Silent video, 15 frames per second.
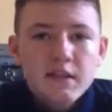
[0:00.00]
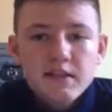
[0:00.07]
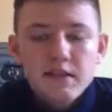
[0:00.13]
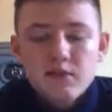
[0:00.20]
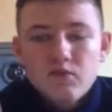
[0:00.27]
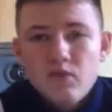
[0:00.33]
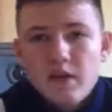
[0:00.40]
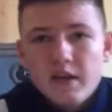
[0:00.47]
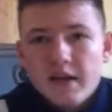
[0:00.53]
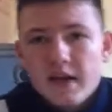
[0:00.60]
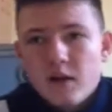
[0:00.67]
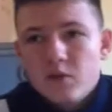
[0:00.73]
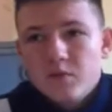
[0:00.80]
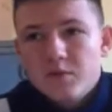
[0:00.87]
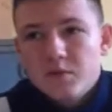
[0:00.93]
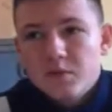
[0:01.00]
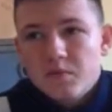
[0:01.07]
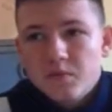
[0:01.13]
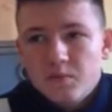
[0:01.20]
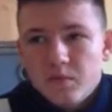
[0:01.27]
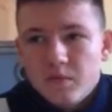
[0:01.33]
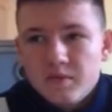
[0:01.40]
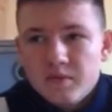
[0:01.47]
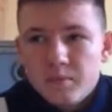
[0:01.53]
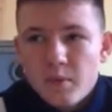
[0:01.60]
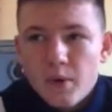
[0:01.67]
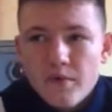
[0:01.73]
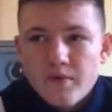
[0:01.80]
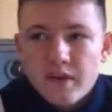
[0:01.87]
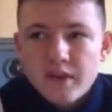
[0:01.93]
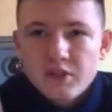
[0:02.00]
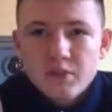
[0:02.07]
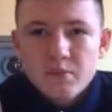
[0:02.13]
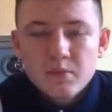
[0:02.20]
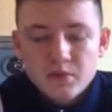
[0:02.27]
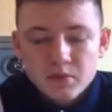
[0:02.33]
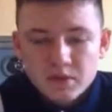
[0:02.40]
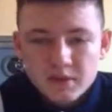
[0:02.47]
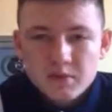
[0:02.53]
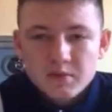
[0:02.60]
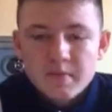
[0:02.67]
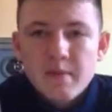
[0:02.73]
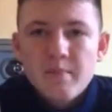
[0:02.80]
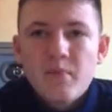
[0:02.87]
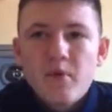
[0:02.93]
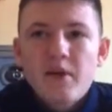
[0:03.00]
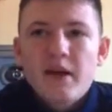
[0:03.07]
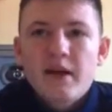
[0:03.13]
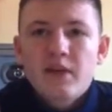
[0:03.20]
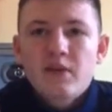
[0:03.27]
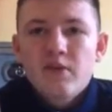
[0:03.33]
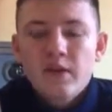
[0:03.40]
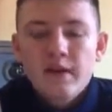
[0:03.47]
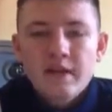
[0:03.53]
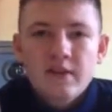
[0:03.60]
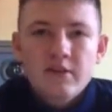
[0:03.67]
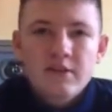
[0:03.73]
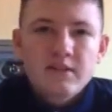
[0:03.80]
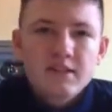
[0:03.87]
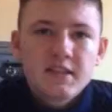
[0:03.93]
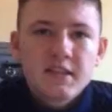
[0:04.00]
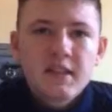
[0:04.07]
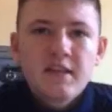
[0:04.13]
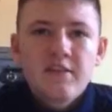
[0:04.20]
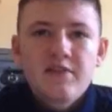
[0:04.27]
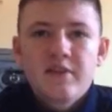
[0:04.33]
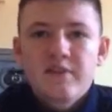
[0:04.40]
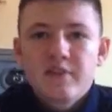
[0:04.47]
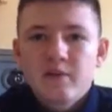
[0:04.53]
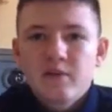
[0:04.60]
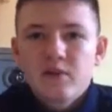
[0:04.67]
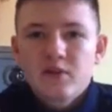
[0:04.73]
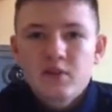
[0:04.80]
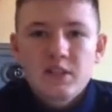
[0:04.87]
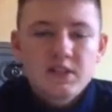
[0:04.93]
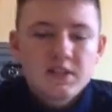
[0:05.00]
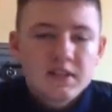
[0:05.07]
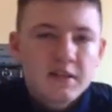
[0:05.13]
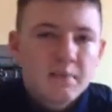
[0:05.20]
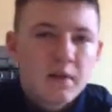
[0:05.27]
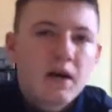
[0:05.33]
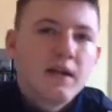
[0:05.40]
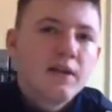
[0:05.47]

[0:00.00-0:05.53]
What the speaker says: This really helped with his motivation because it was pinpoint accurate and he could see even if he was creasing by